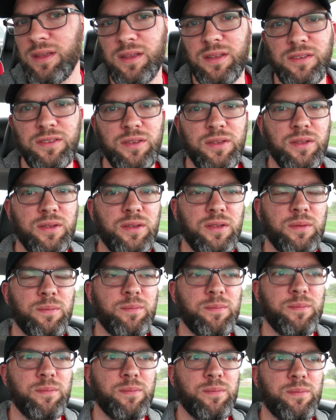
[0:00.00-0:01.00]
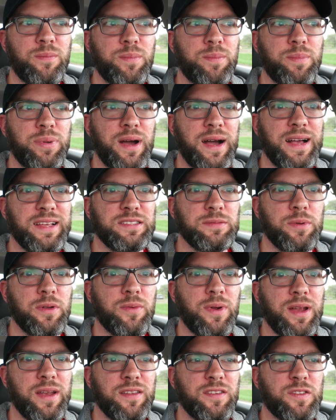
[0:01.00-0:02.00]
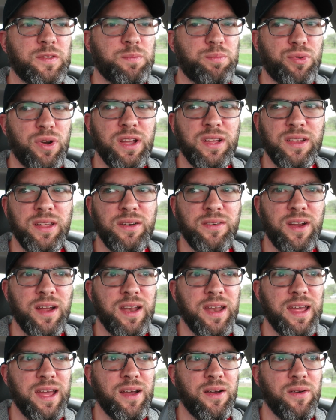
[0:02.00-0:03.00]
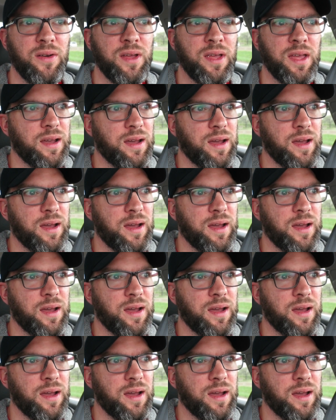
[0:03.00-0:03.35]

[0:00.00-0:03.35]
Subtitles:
Yeah, so possibly rain is sprinkling right now.